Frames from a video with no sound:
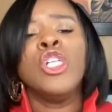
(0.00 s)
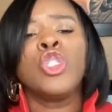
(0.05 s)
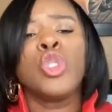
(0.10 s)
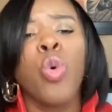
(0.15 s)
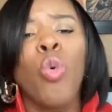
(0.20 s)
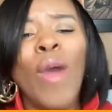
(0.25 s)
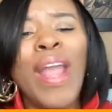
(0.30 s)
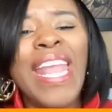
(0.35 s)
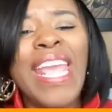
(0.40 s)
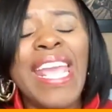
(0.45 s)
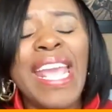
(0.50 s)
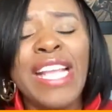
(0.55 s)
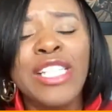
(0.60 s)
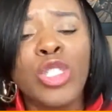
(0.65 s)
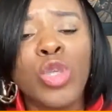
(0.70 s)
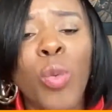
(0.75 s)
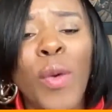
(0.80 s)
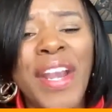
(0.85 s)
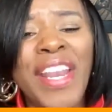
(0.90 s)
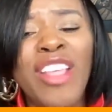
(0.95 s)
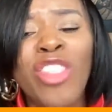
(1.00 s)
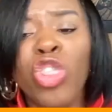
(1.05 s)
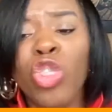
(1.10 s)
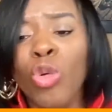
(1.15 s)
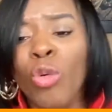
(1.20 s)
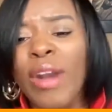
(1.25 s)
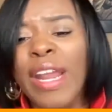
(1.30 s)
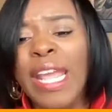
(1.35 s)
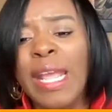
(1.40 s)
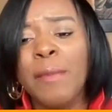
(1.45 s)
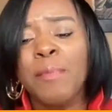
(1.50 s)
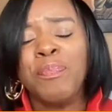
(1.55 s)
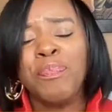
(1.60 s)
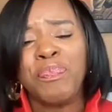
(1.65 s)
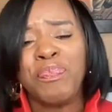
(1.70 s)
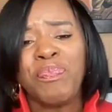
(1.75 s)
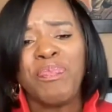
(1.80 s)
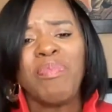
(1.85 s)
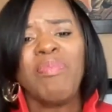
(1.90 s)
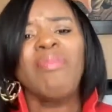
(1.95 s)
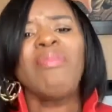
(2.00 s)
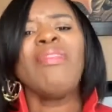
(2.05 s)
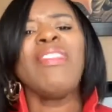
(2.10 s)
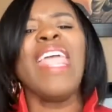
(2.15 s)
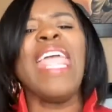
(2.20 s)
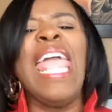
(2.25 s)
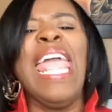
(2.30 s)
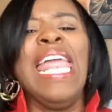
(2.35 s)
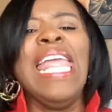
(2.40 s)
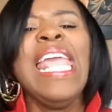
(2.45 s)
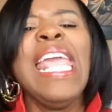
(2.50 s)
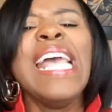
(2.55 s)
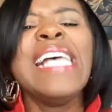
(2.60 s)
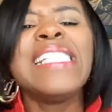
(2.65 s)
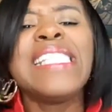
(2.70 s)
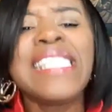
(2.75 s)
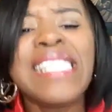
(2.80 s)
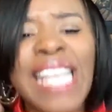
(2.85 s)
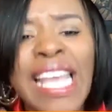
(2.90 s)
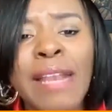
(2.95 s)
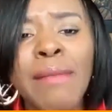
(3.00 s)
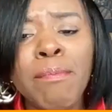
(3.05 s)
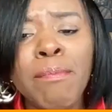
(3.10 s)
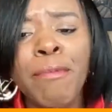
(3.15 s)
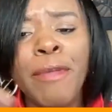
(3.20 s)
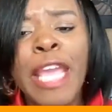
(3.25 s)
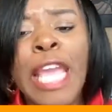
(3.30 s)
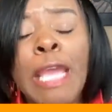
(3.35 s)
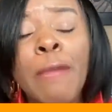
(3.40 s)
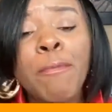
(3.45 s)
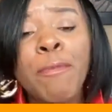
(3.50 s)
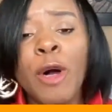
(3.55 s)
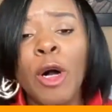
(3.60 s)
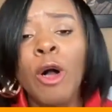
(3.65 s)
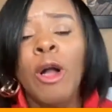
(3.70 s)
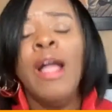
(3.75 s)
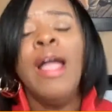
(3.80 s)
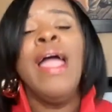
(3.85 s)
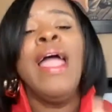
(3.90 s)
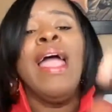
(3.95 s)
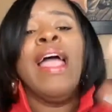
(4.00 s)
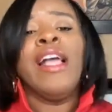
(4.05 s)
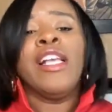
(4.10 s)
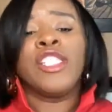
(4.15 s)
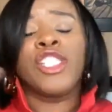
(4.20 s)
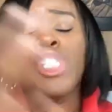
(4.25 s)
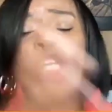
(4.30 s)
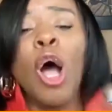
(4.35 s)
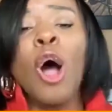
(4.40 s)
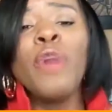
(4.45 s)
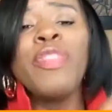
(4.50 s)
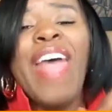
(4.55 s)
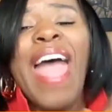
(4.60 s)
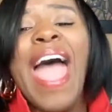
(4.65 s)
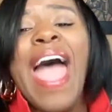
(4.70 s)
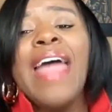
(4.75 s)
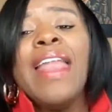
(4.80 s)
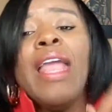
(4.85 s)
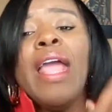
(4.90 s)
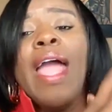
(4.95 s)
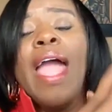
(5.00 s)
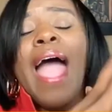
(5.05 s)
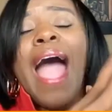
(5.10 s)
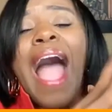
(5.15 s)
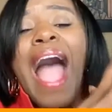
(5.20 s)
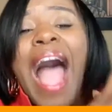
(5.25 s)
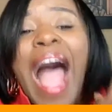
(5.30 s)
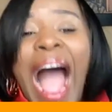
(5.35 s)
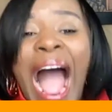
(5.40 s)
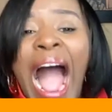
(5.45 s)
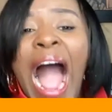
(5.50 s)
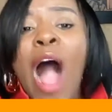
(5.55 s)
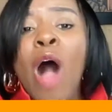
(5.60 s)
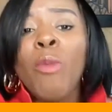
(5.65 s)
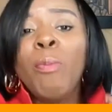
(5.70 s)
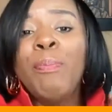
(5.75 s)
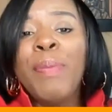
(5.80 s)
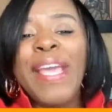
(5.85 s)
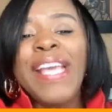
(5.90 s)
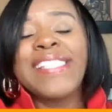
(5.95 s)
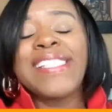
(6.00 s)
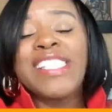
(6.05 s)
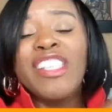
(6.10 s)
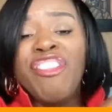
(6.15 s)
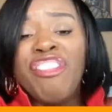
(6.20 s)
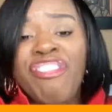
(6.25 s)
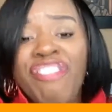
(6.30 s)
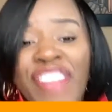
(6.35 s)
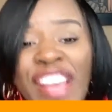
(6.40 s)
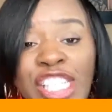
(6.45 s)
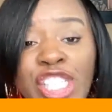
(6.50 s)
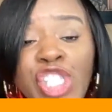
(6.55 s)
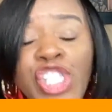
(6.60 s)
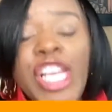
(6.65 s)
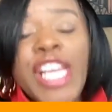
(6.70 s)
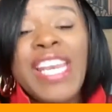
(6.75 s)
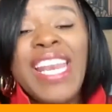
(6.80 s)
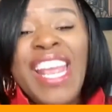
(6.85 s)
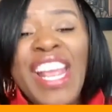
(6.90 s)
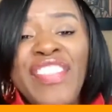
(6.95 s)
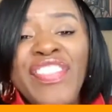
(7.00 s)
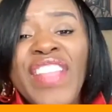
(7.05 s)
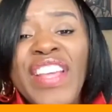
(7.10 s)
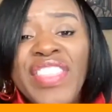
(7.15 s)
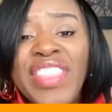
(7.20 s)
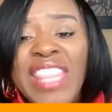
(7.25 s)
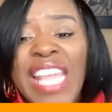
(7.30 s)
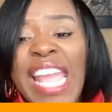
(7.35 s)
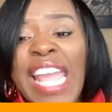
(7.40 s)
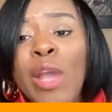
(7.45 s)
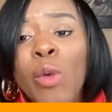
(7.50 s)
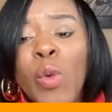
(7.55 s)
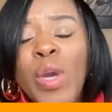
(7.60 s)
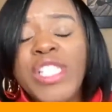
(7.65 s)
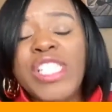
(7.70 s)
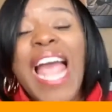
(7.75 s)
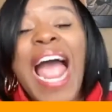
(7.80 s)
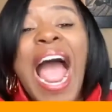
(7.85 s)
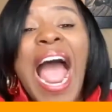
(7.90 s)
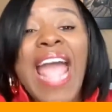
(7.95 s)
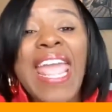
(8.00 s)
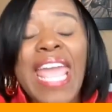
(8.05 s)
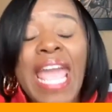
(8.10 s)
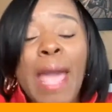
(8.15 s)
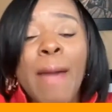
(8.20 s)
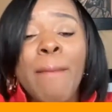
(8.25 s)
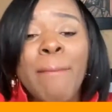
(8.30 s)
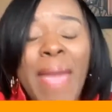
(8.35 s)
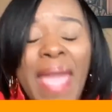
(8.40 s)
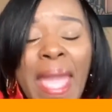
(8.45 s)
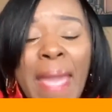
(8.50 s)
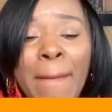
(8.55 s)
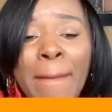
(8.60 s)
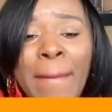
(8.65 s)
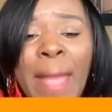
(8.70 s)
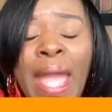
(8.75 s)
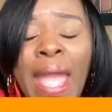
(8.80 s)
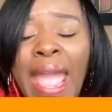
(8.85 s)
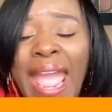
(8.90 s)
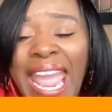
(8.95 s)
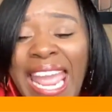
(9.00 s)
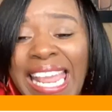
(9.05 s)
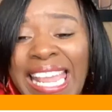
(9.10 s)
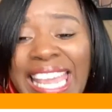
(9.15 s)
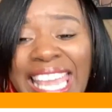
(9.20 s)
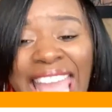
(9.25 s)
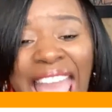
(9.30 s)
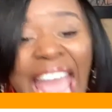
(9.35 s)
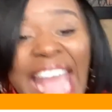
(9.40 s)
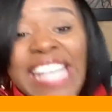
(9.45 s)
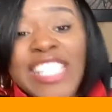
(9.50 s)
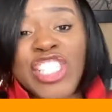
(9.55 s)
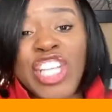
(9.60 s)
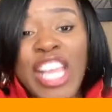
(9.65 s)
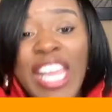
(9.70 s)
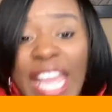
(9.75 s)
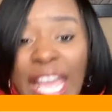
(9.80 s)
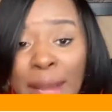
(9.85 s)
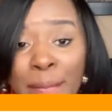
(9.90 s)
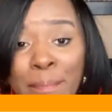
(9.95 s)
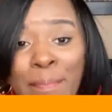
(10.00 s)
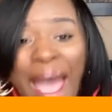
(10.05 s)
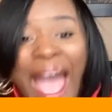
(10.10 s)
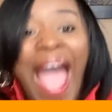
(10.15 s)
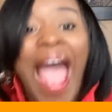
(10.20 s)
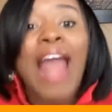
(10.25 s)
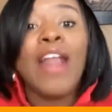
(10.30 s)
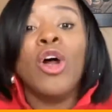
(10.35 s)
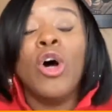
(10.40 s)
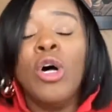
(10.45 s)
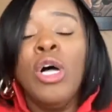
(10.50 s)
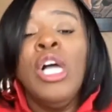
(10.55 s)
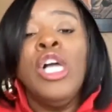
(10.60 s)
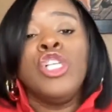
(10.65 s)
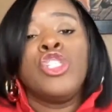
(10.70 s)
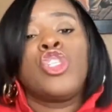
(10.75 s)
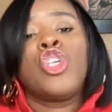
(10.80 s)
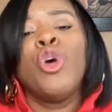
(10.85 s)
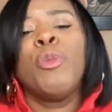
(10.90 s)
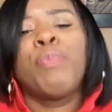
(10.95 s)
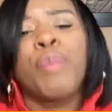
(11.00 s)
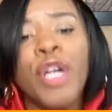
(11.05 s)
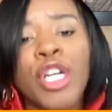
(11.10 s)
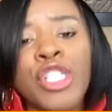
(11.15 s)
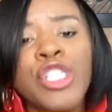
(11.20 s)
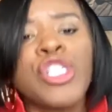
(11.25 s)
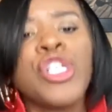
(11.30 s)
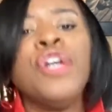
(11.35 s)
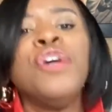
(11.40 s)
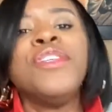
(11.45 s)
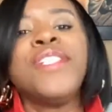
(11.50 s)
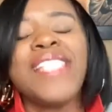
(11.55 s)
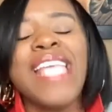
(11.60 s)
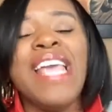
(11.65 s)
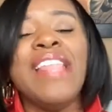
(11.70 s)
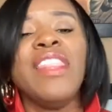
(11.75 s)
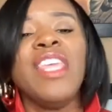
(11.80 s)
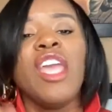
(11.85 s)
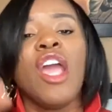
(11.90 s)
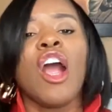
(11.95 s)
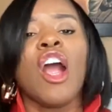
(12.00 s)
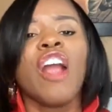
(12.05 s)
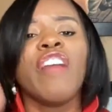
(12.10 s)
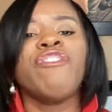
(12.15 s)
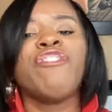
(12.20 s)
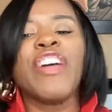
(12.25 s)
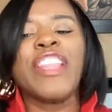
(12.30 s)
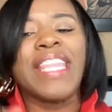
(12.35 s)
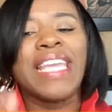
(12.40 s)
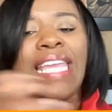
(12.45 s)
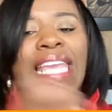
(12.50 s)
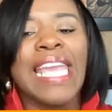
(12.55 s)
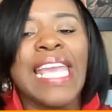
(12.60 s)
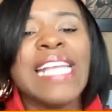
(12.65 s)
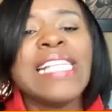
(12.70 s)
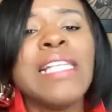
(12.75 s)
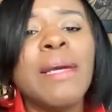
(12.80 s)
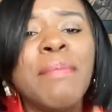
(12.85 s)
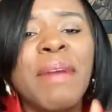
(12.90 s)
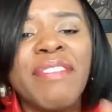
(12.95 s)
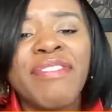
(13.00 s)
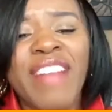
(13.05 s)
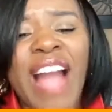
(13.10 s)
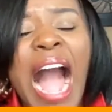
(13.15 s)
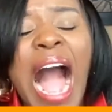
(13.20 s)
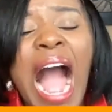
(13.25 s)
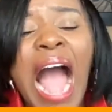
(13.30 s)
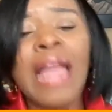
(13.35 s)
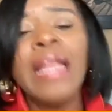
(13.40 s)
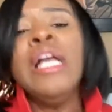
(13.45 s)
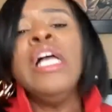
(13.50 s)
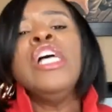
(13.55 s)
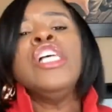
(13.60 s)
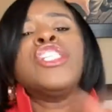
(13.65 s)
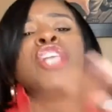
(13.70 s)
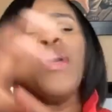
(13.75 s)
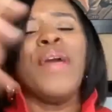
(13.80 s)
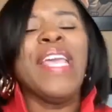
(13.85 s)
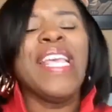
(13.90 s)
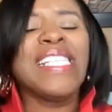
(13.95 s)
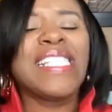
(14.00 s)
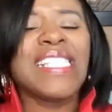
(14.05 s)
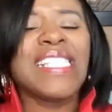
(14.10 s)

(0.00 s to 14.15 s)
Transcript: 20 and 23. And he has sent people so that I'll be sufficient in the thing which I am, am engaging in battle to produce in the earth for the kingdom of God. So he